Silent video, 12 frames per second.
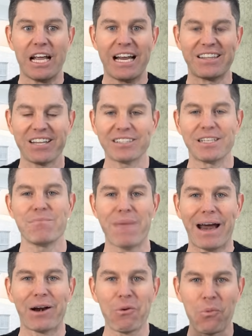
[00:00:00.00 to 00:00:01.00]
It doesn't
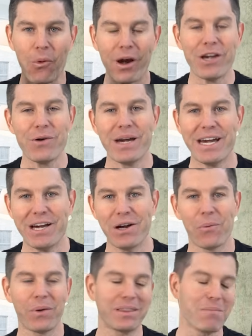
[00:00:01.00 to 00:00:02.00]
matter what you
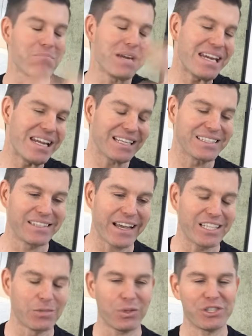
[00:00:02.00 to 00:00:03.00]
hear, what the media says,